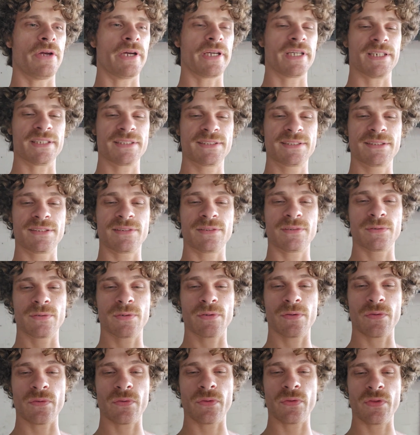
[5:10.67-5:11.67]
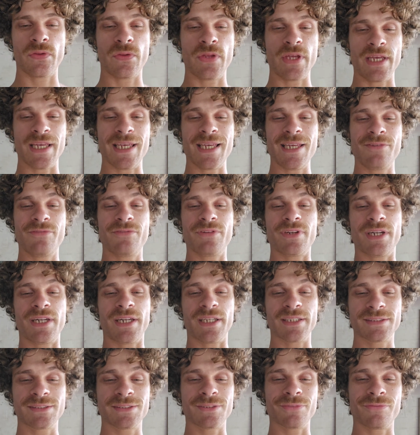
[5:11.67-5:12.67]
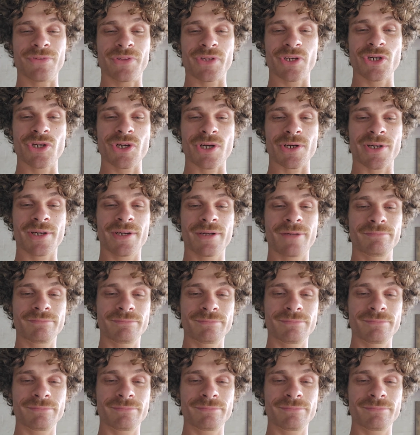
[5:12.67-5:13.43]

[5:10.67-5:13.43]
I guess, the evenness of the cook.